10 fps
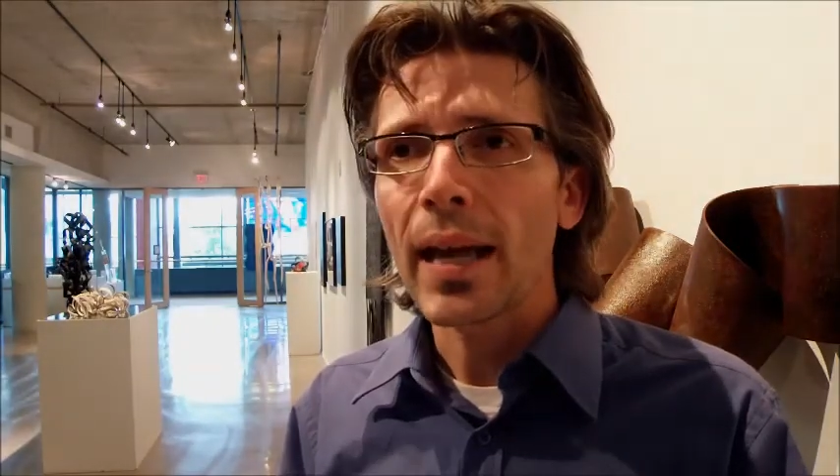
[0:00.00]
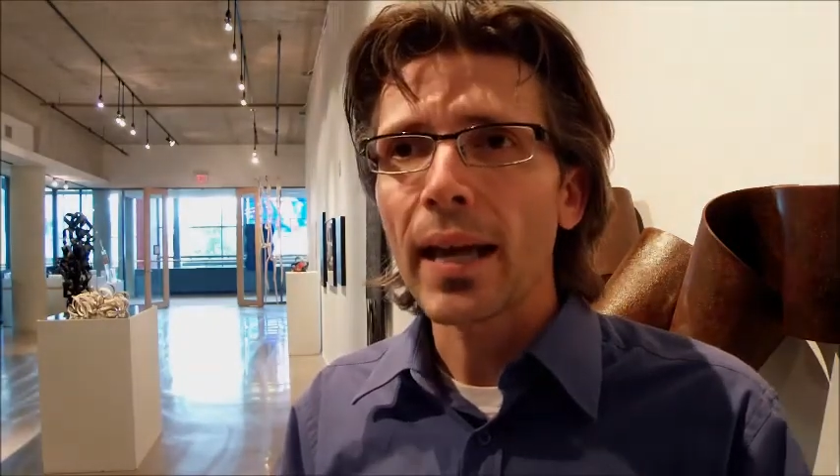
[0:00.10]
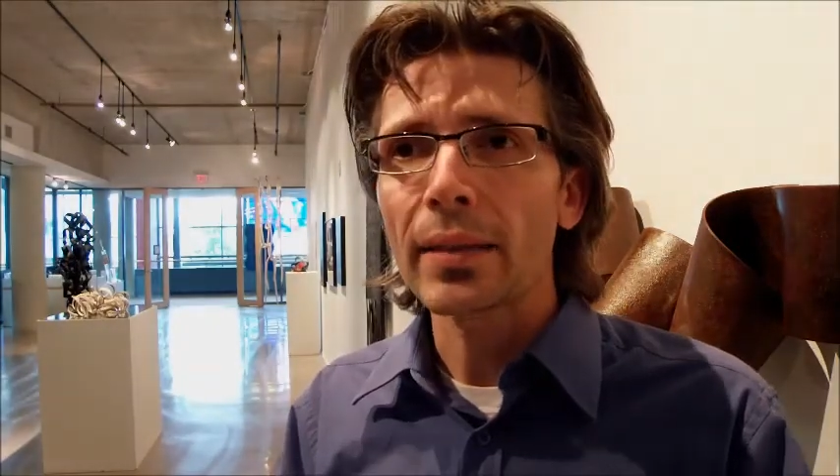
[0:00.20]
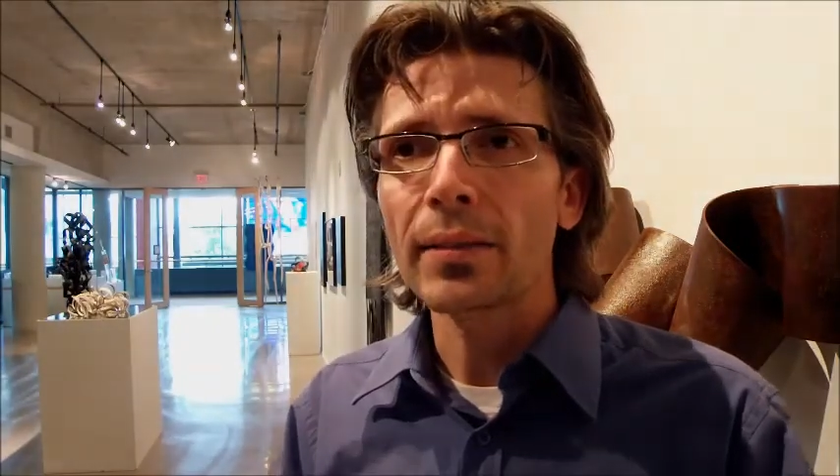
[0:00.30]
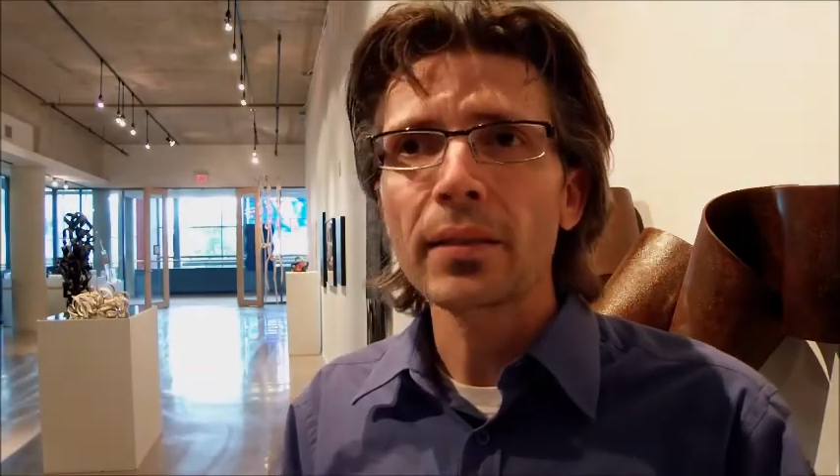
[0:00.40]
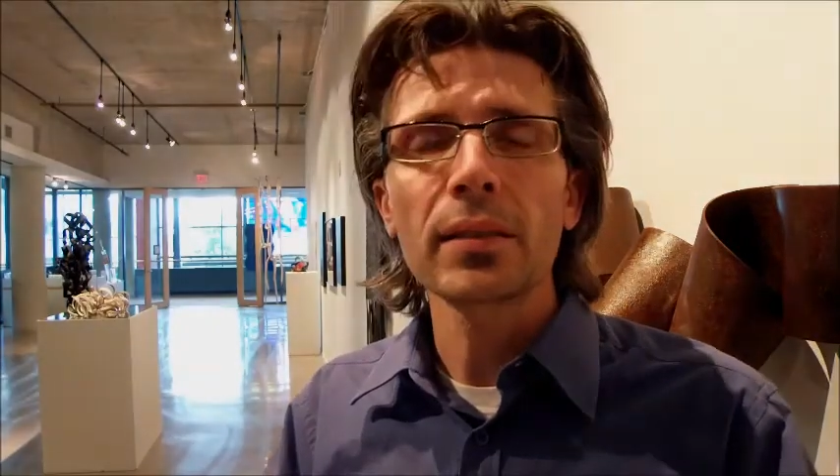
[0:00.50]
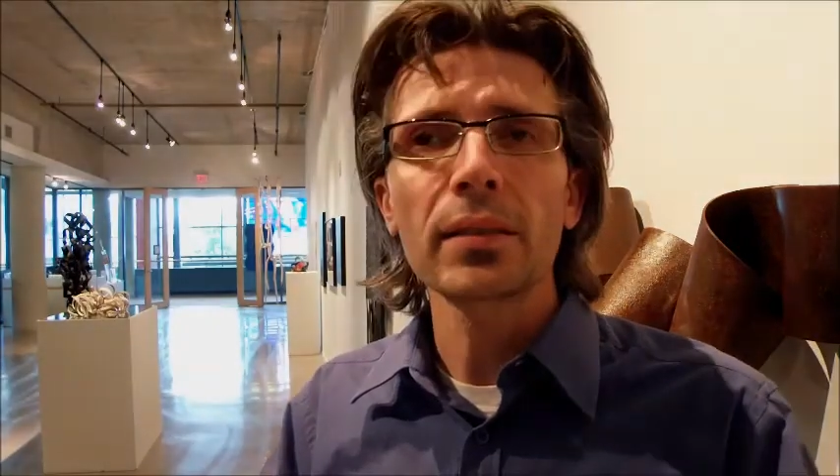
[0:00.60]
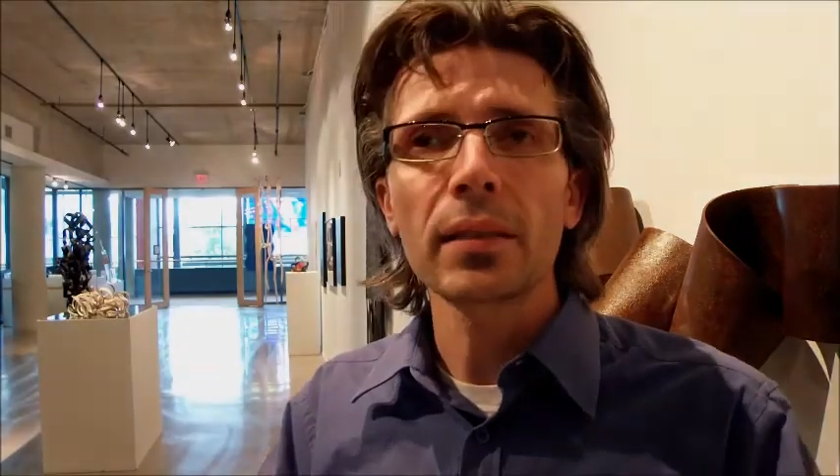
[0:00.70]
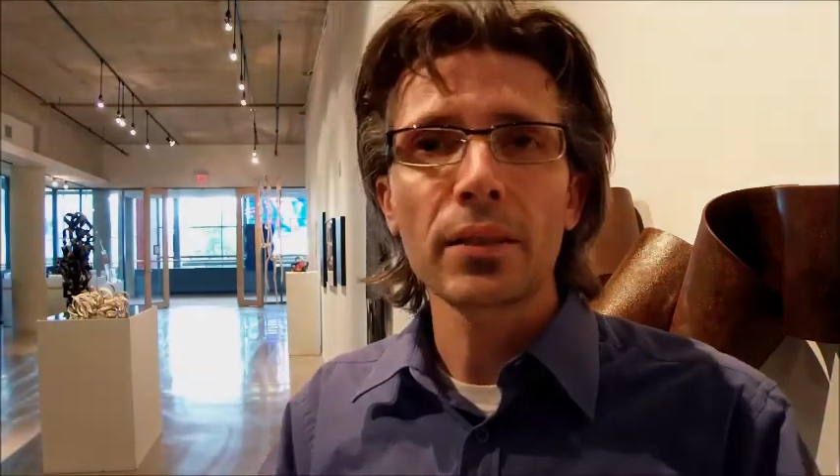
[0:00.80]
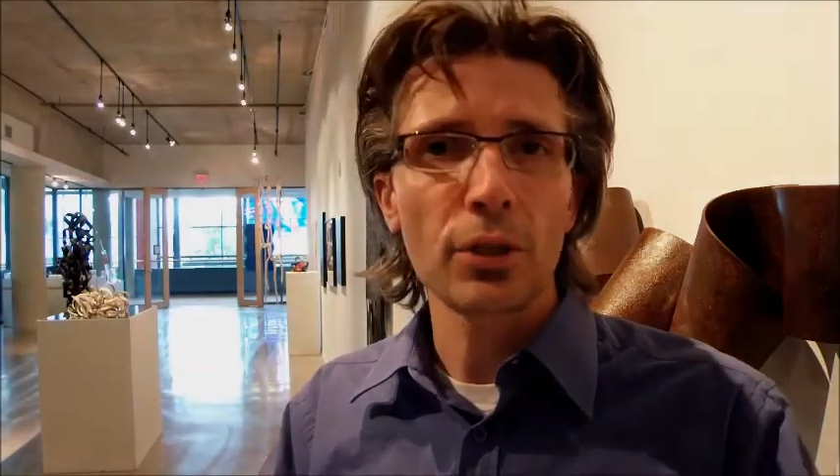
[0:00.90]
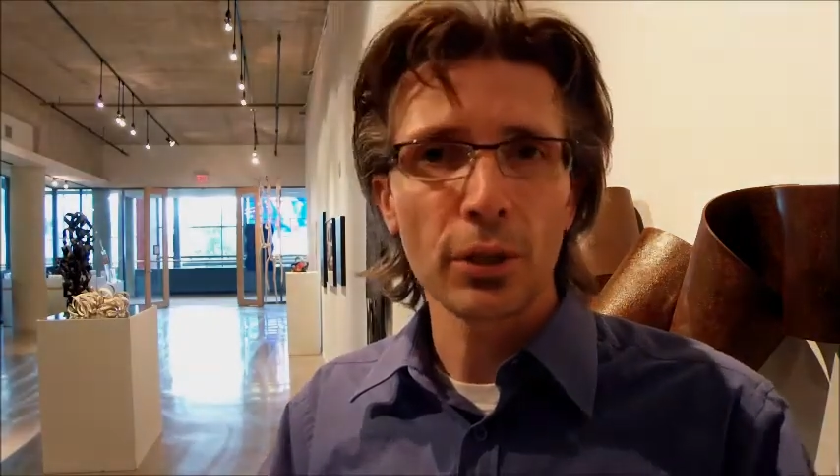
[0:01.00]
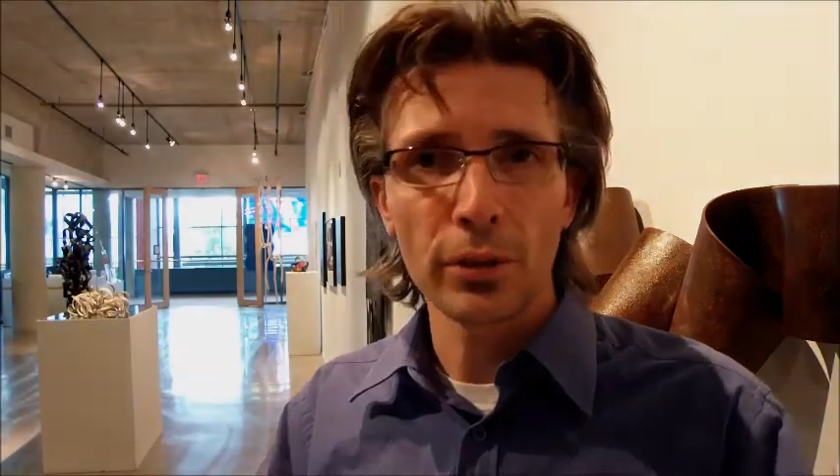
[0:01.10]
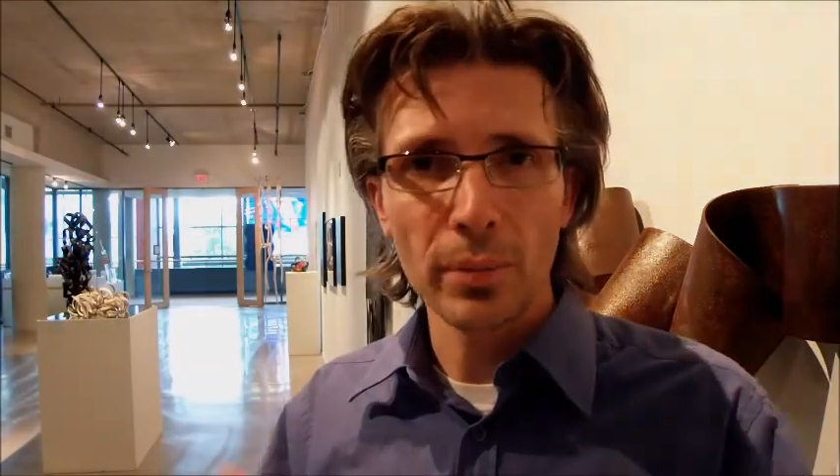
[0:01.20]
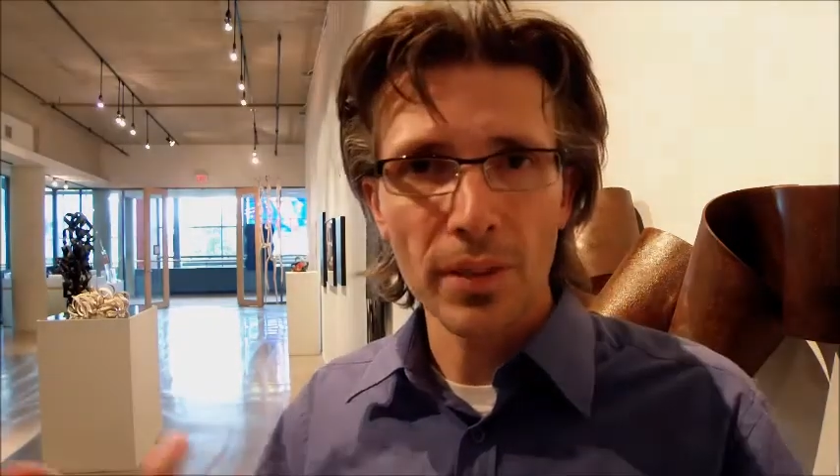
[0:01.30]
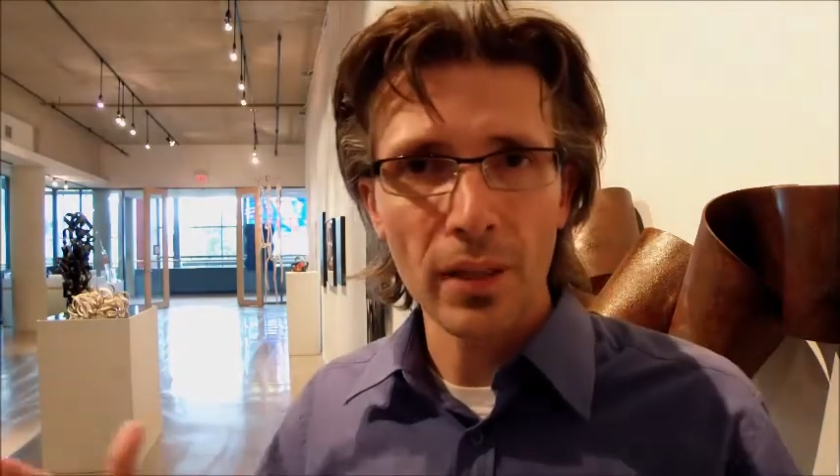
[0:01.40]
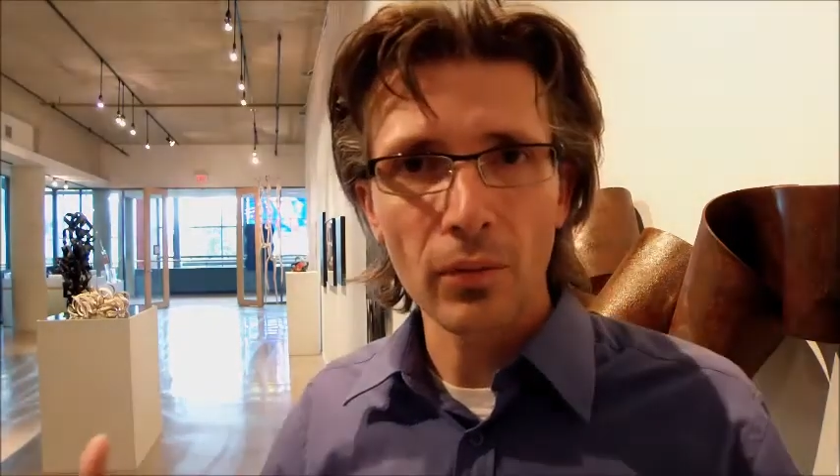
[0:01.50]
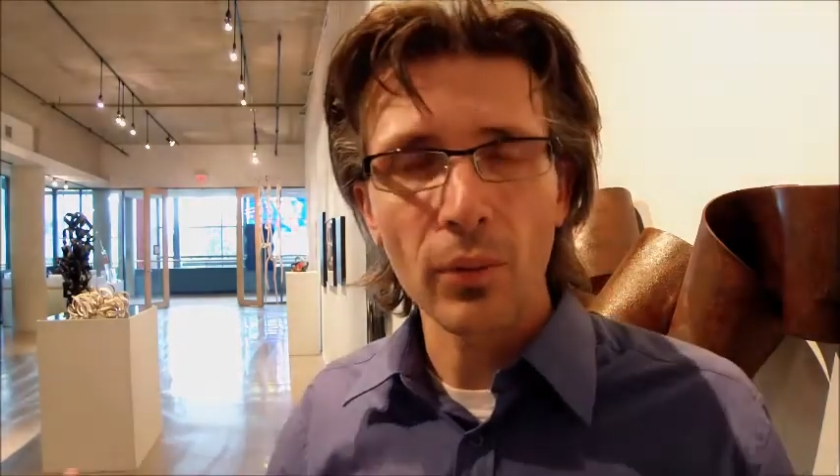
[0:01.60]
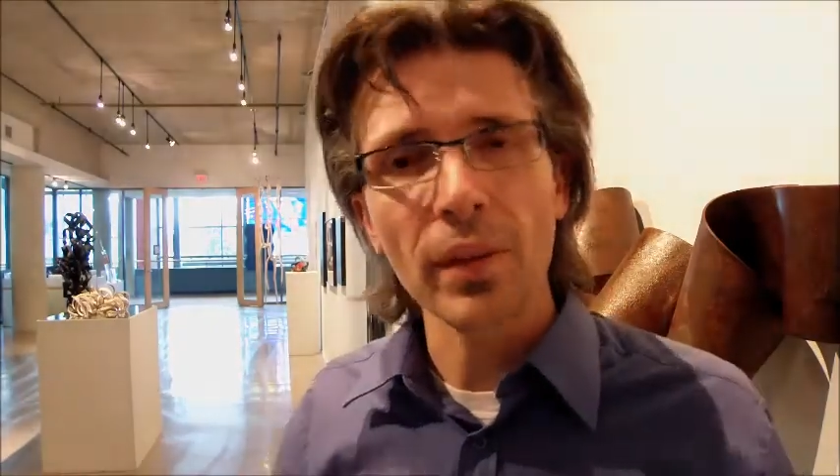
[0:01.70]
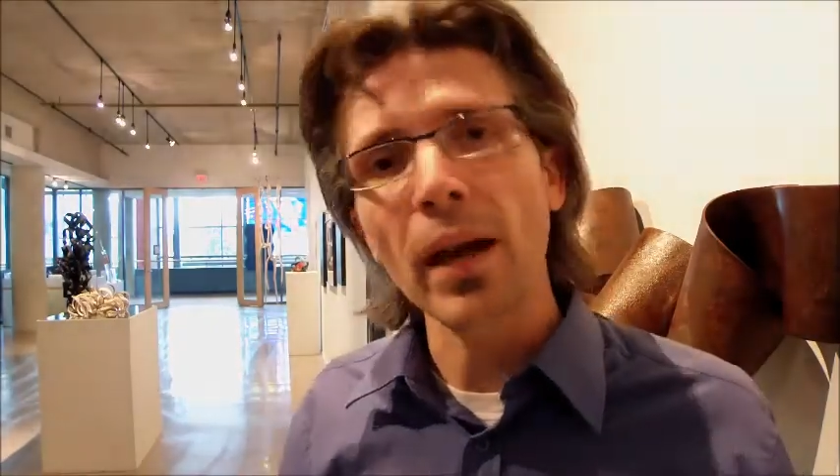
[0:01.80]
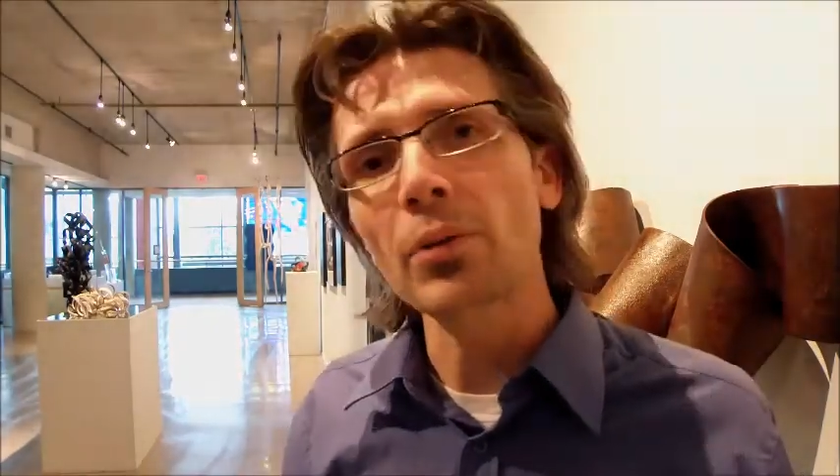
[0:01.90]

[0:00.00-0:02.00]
and didn't concern himself with